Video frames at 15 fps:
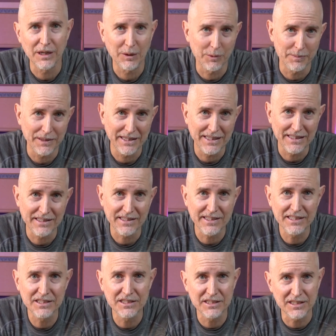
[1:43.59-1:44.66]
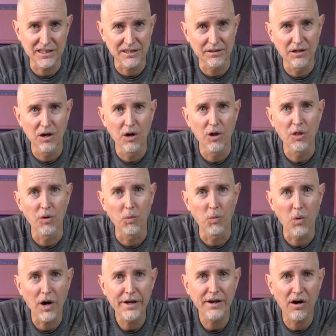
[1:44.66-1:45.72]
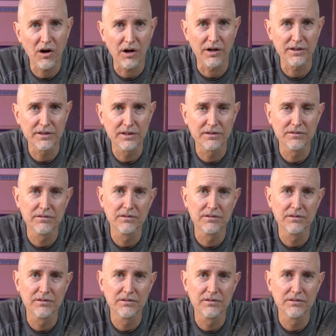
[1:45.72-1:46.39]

it would be Isshin, the one heart,